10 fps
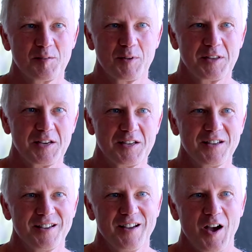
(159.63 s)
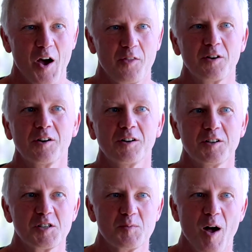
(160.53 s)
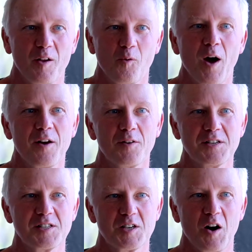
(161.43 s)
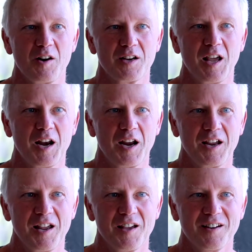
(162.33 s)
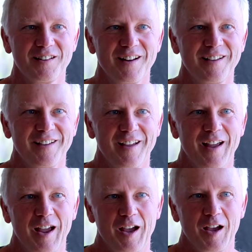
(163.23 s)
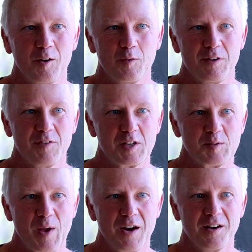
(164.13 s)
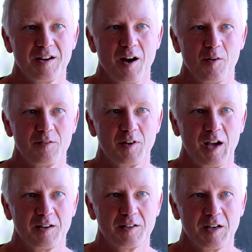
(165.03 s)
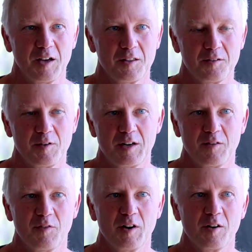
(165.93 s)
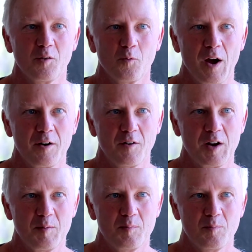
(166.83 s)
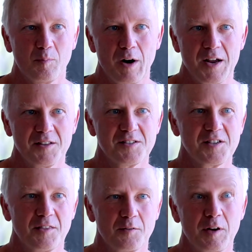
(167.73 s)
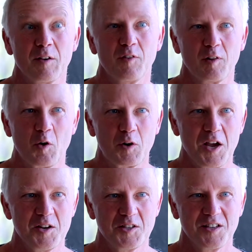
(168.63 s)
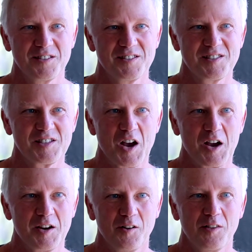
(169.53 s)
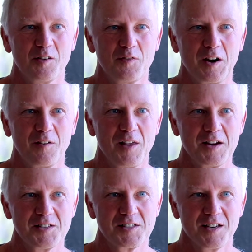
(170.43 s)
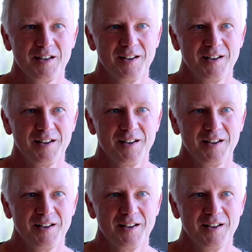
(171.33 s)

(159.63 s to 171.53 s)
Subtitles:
some of the other smaller wineries started getting in, and we've expanded. Now we've got 3 different winery brands and 3 different locations here in the Finger Lakes.